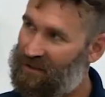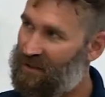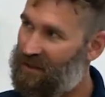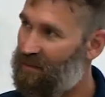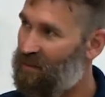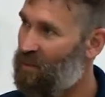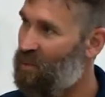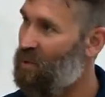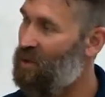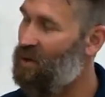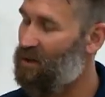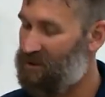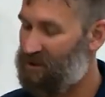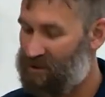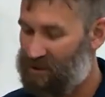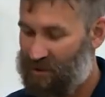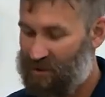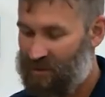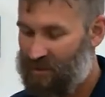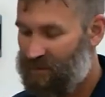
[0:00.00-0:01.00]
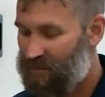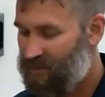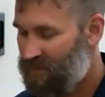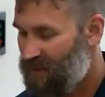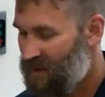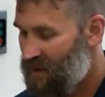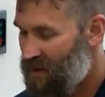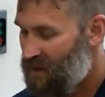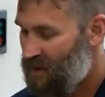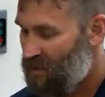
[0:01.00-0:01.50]
number one, Jude,
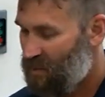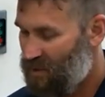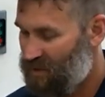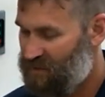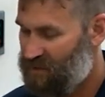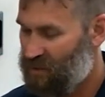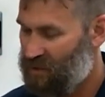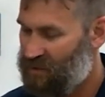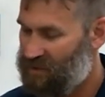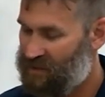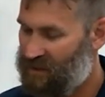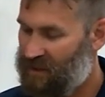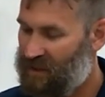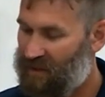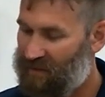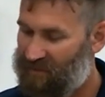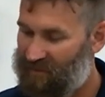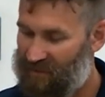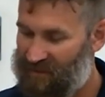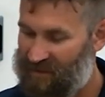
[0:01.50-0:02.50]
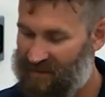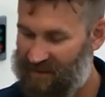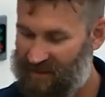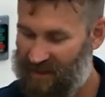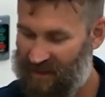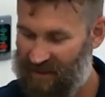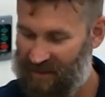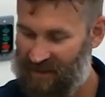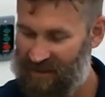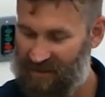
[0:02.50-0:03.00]
what tools are helpful as a
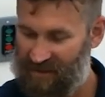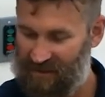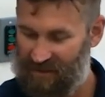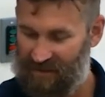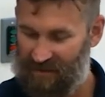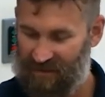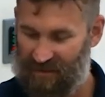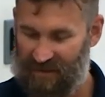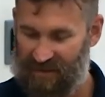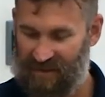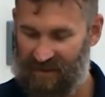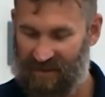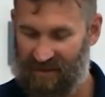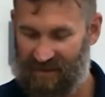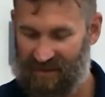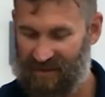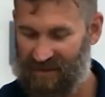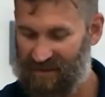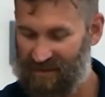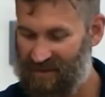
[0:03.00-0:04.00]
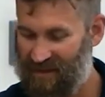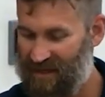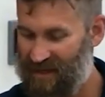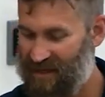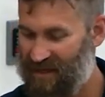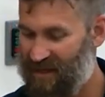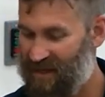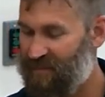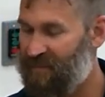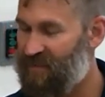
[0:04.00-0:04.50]
technician to assist in
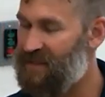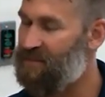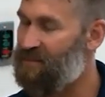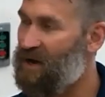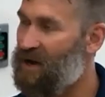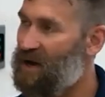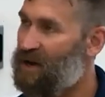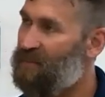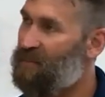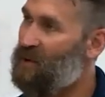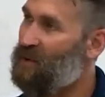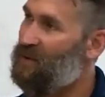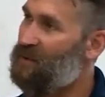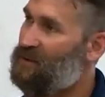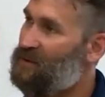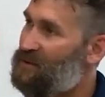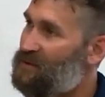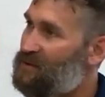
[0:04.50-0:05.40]
setting up these mod motors?